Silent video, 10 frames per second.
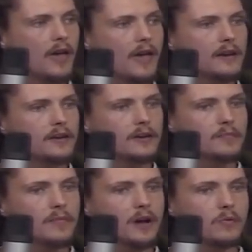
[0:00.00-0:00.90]
And
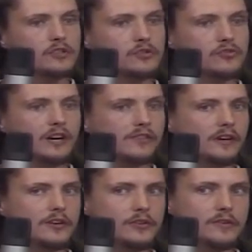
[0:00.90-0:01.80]
um, I was really,
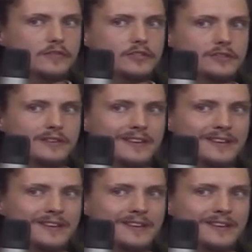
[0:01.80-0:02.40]
really nervous